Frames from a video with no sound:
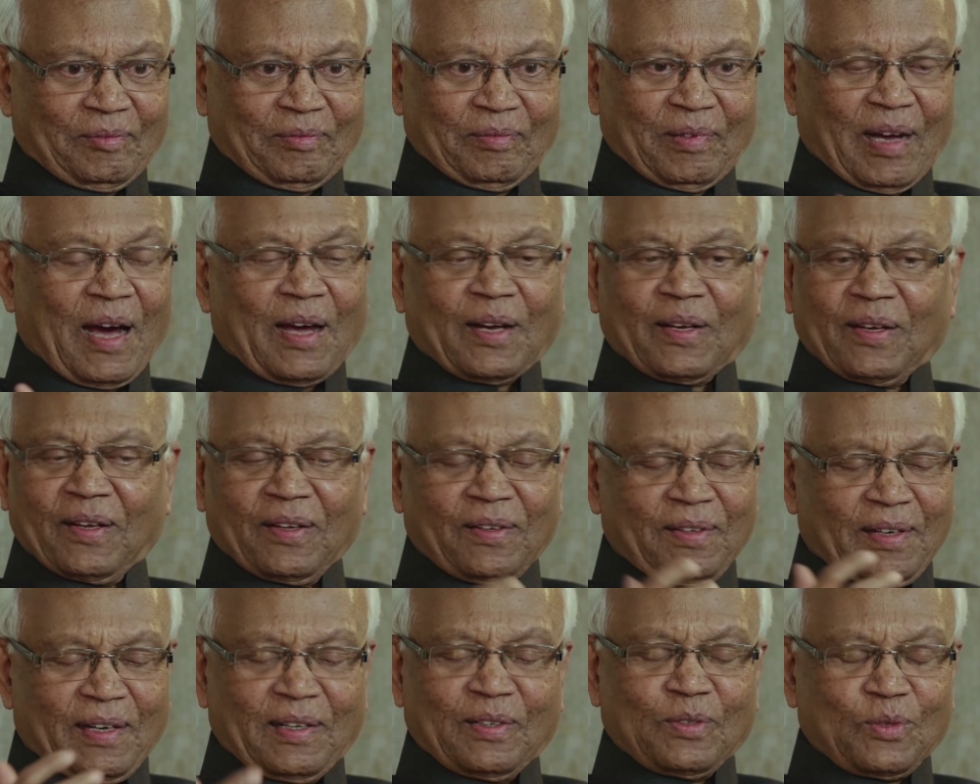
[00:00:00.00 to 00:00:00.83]

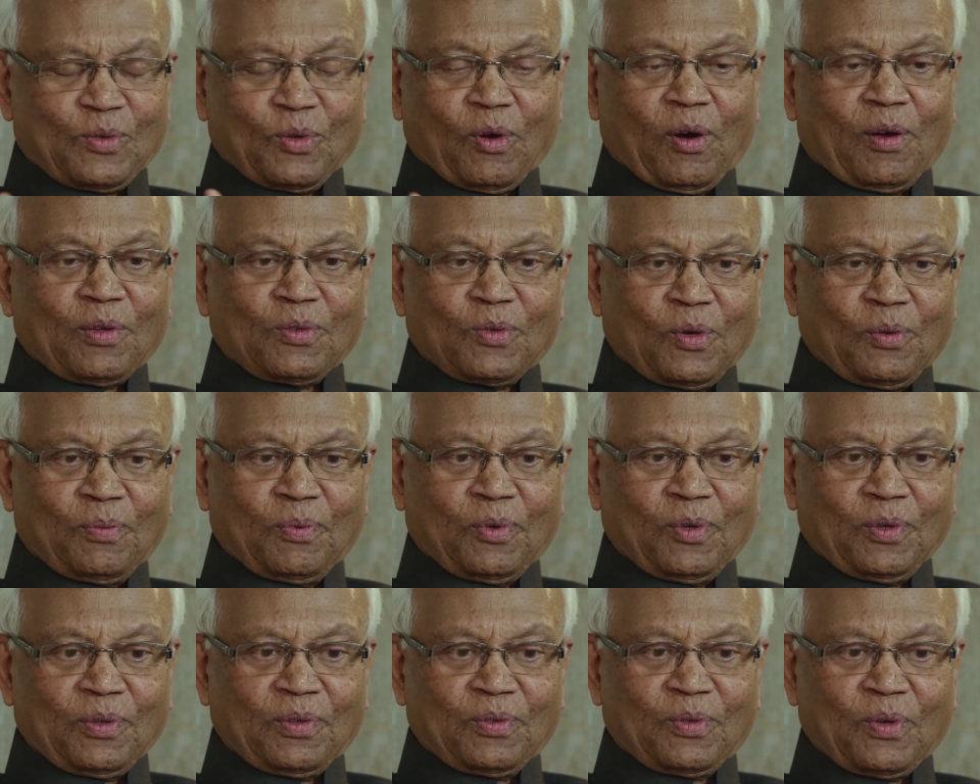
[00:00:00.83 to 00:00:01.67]
Aryan, and so on and so
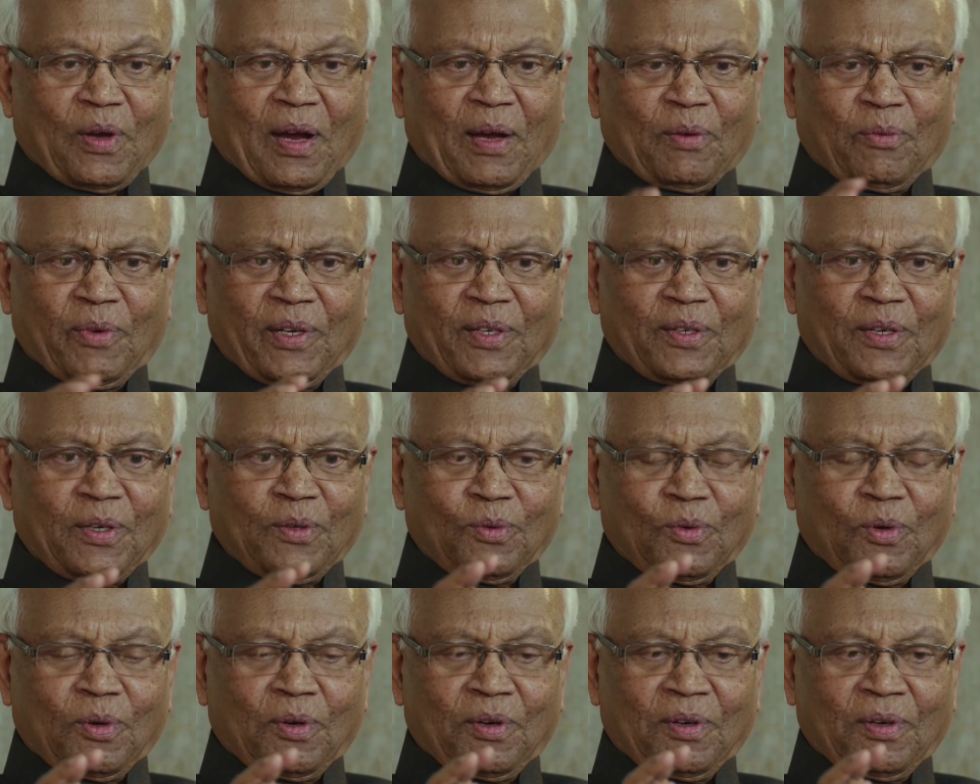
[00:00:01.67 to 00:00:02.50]
forth. So I went
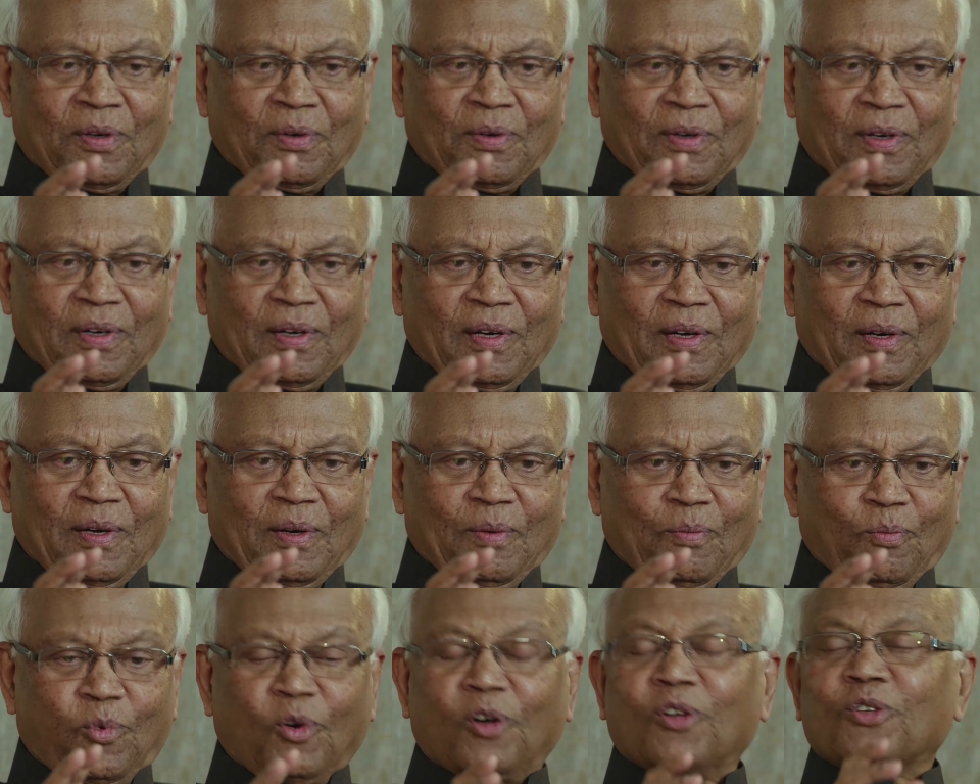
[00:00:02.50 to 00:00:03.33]
into a
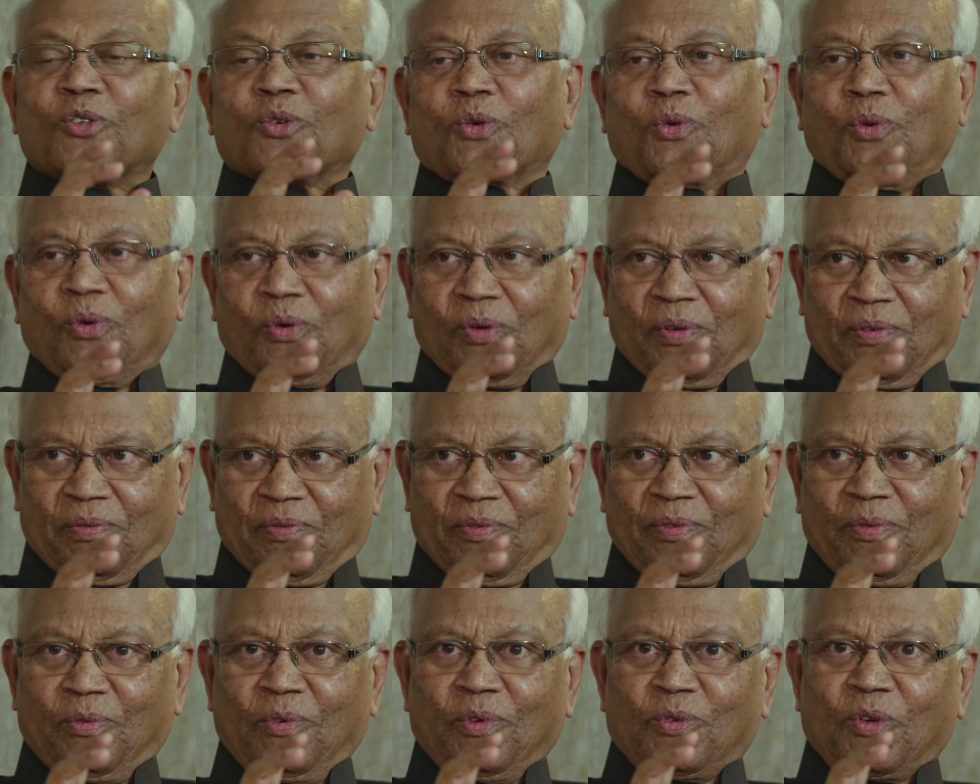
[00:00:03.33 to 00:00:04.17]
poor school,
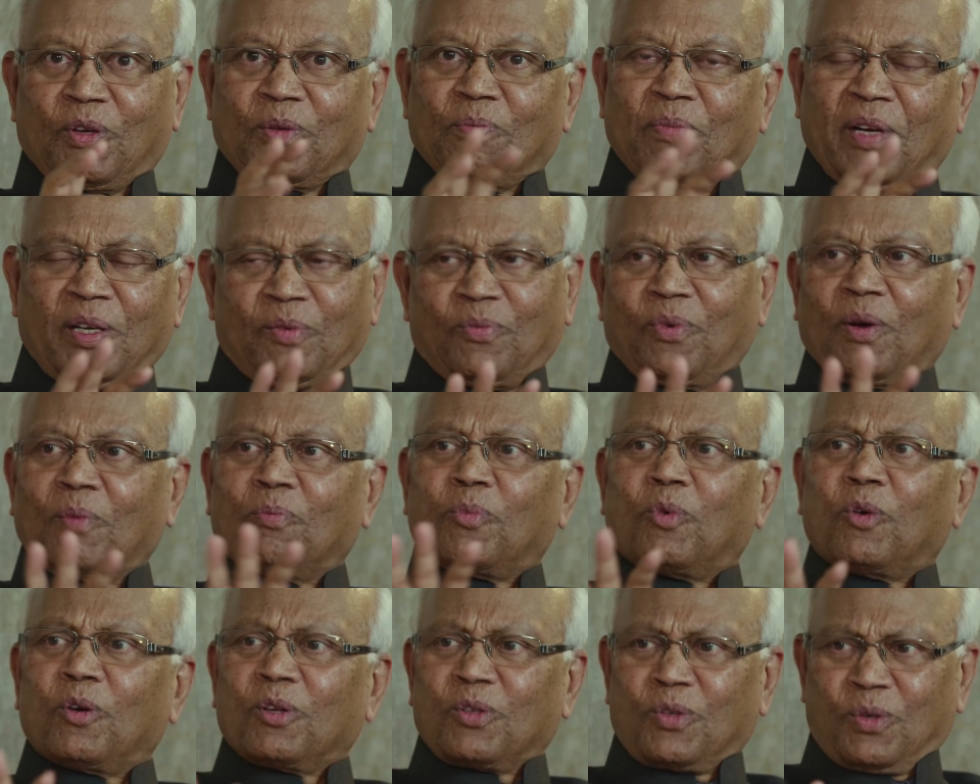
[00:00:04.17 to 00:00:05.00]
which was meant for
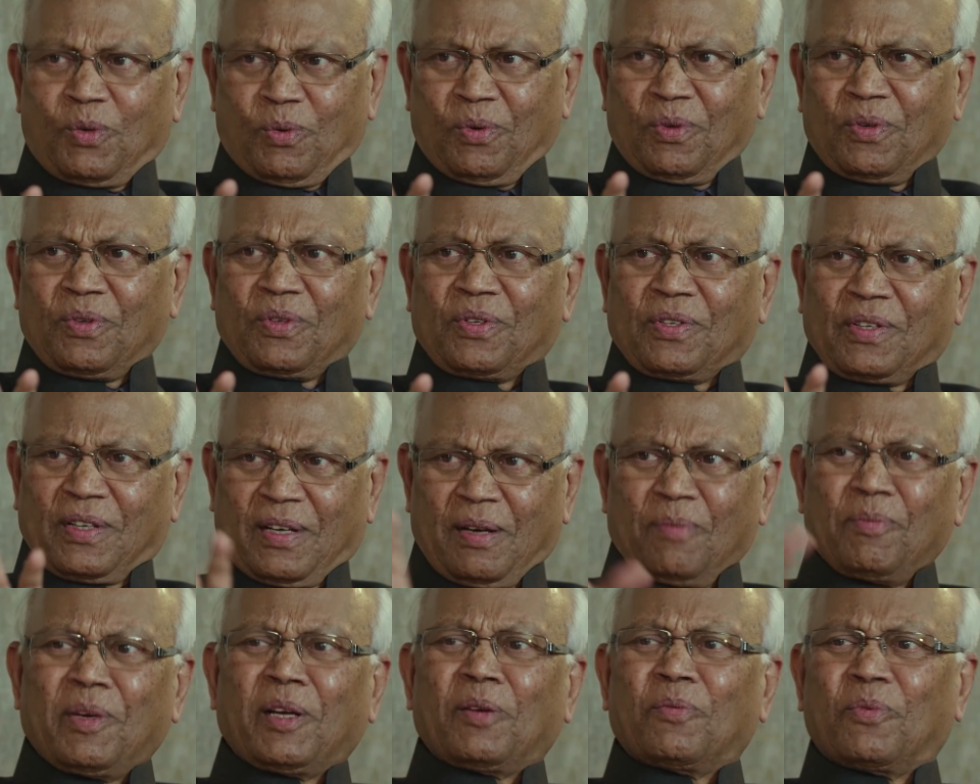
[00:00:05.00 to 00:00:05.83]
poor students
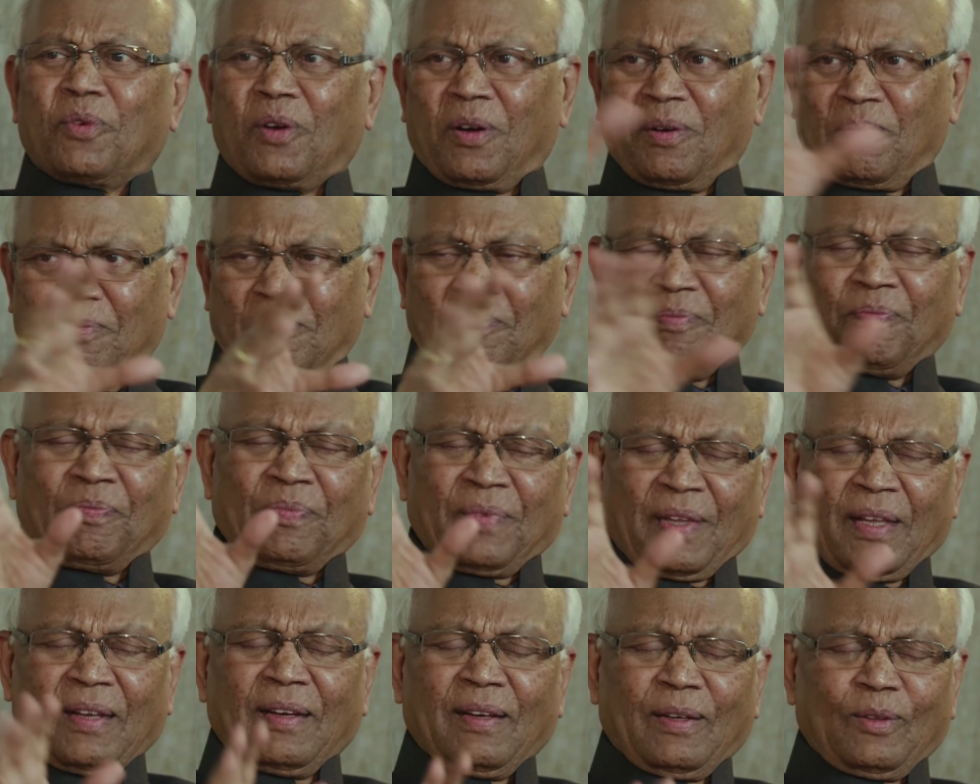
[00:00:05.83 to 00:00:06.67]
coming from
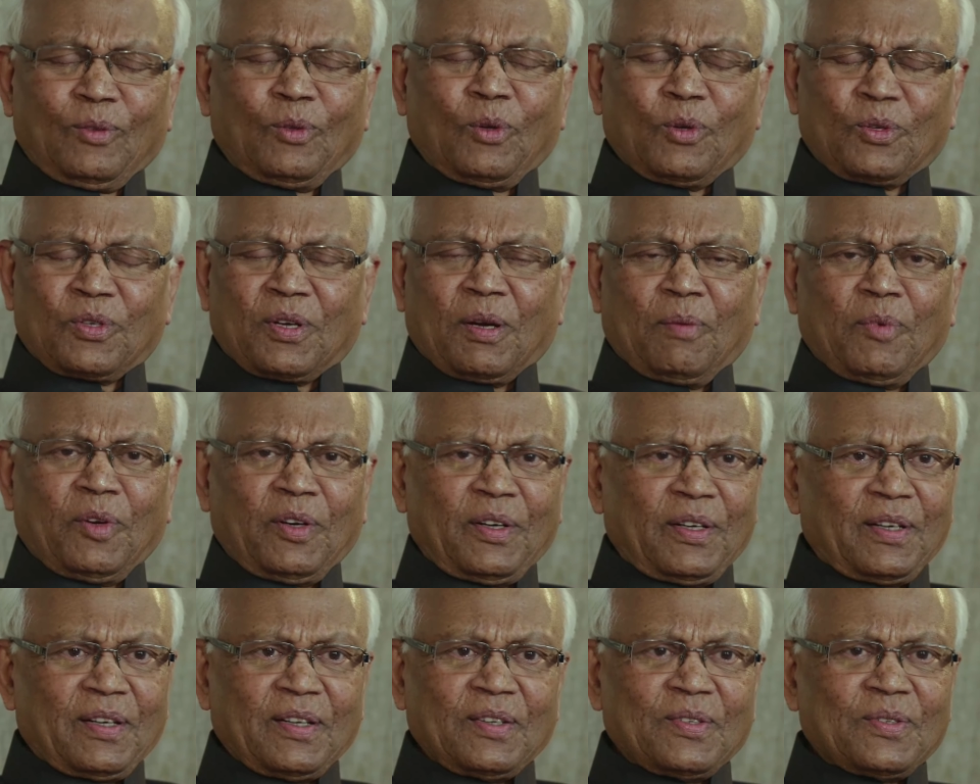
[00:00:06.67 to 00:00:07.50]
those
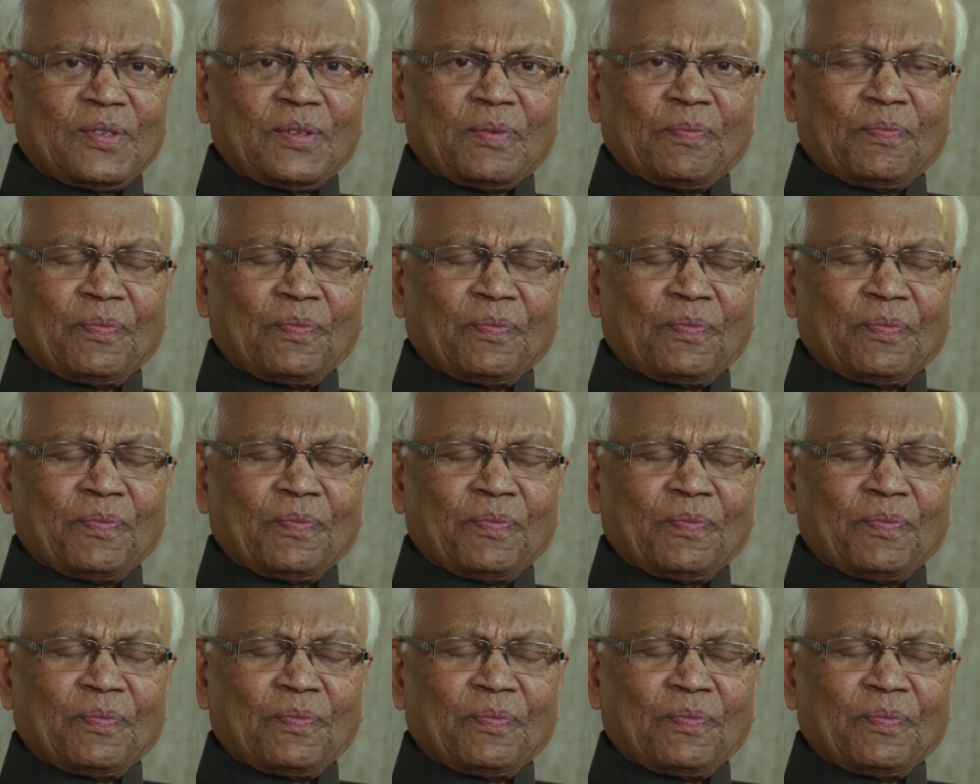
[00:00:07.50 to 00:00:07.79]
communities.